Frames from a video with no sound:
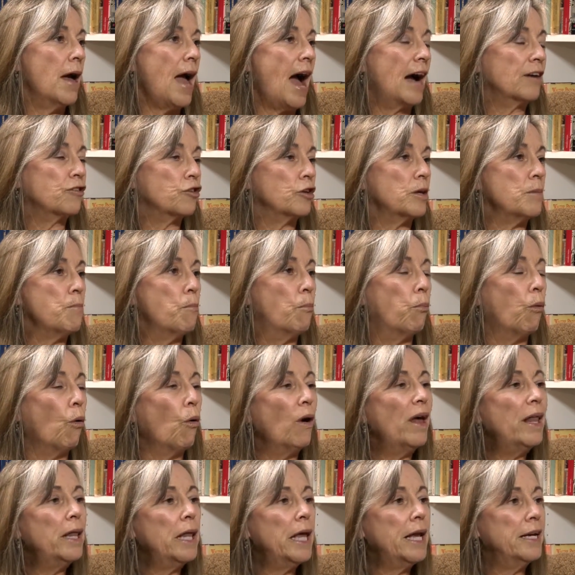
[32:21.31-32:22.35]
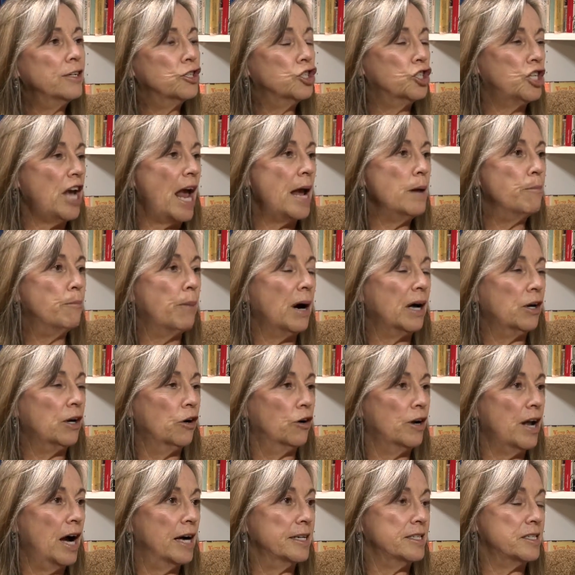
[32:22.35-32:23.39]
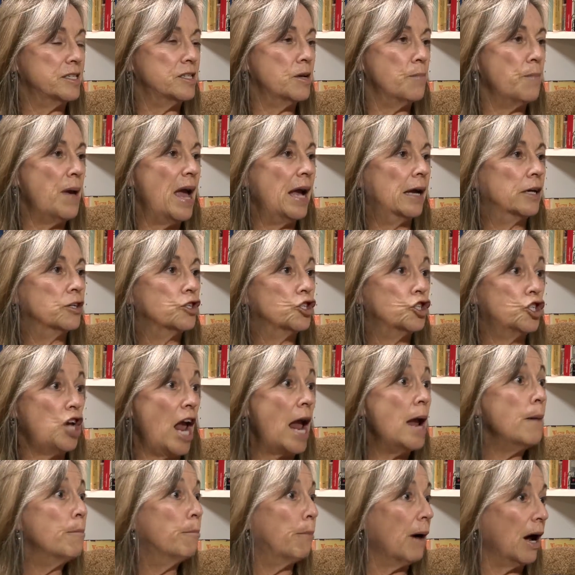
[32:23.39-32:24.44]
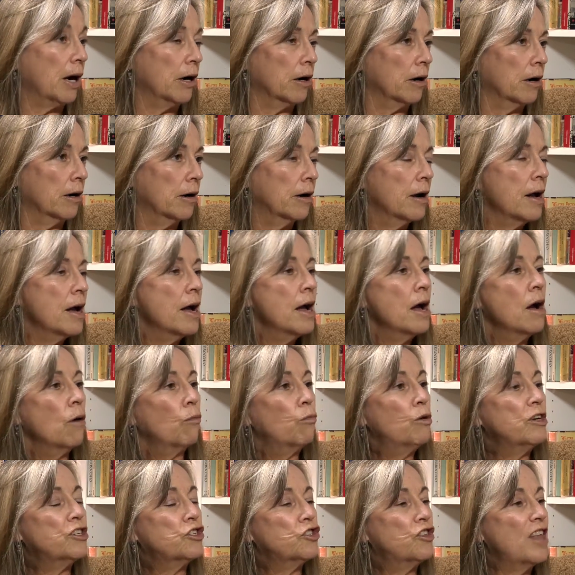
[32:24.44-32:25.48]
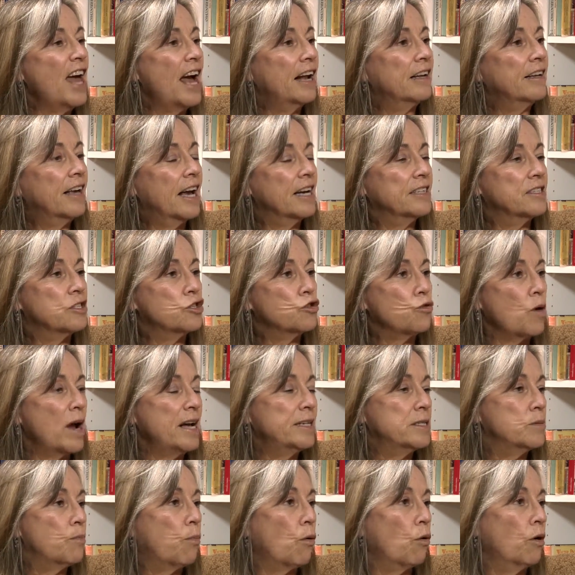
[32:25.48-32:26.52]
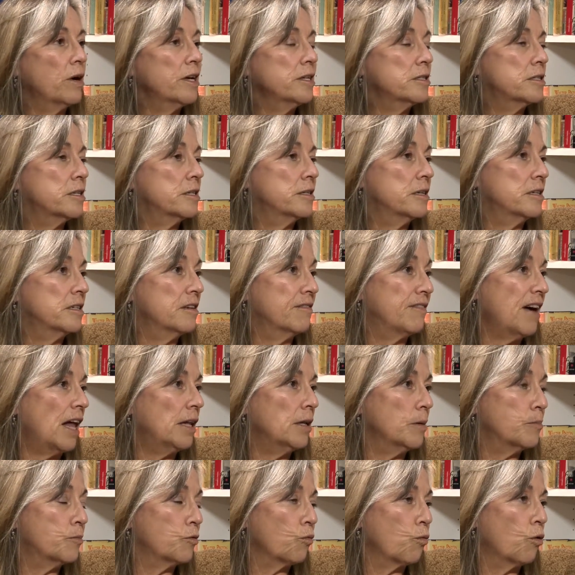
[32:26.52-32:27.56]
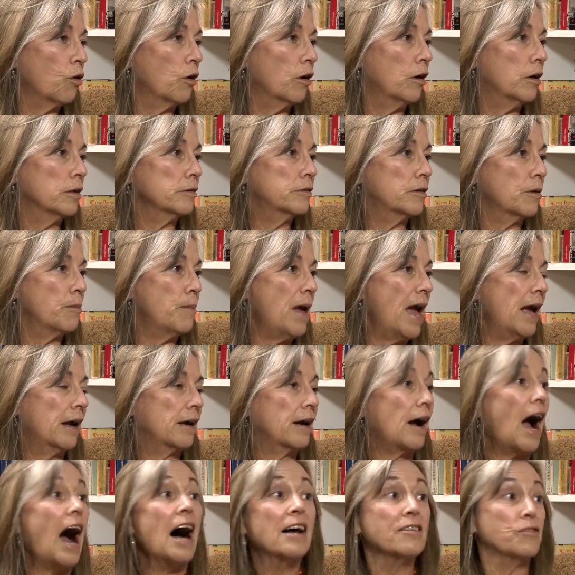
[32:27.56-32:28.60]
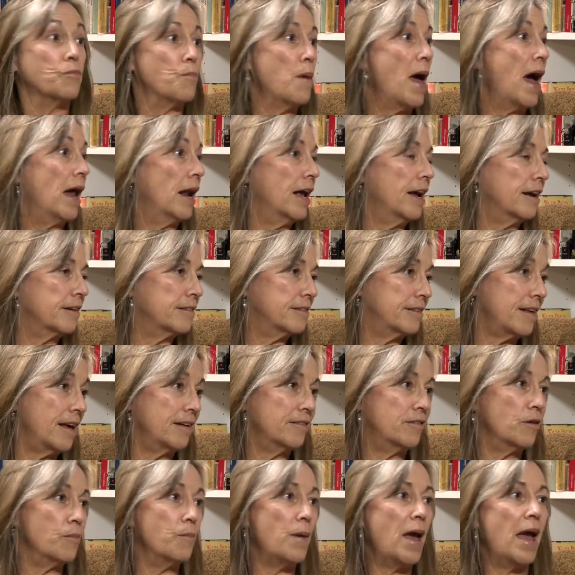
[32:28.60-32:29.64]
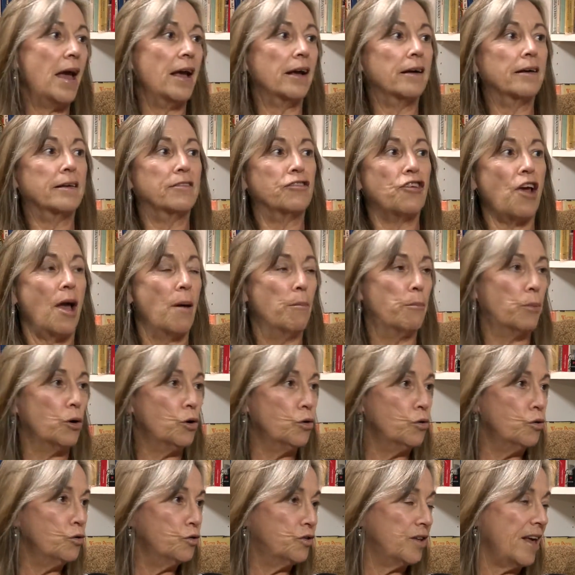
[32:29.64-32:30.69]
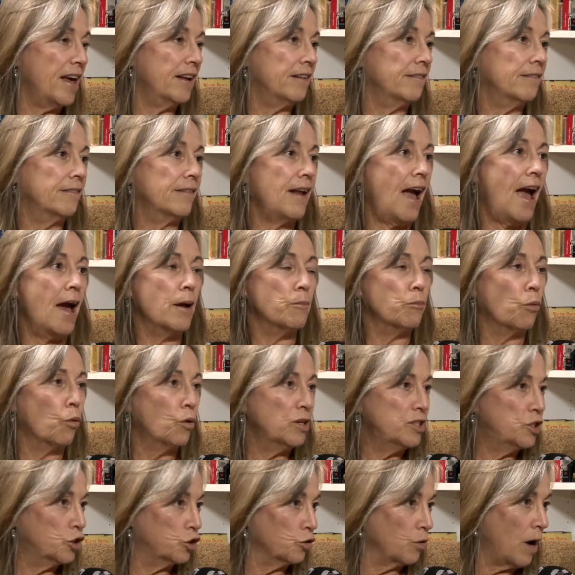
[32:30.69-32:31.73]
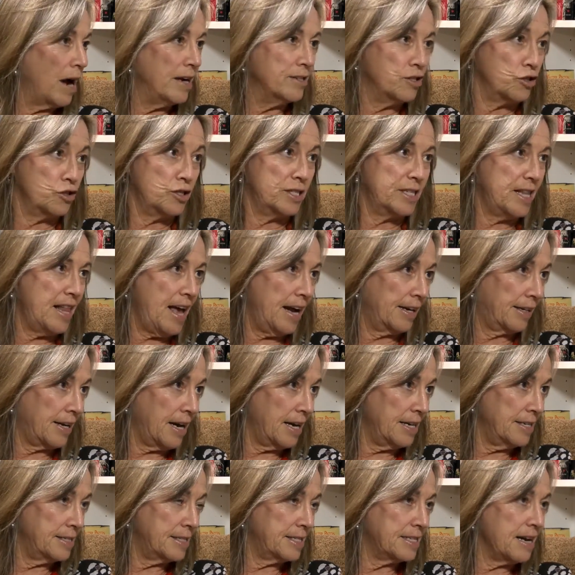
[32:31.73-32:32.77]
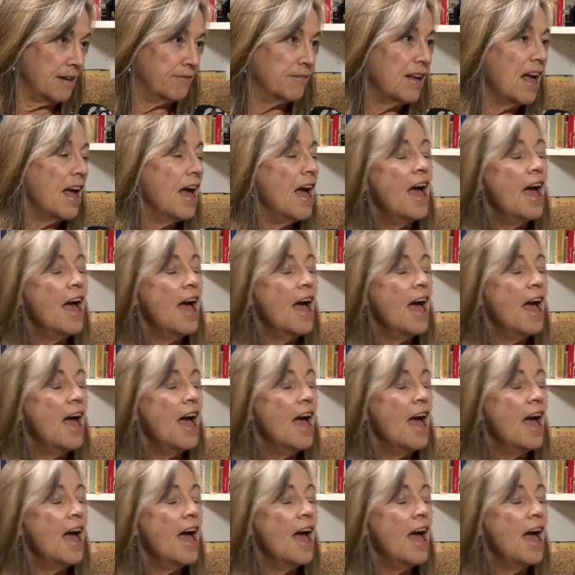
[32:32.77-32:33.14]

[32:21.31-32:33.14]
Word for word: actually boiling shea butternuts to make shea butter, which then gets transported to the developed world to make cosmetics and to make shampoos and, and moisturizers and that kind of stuff.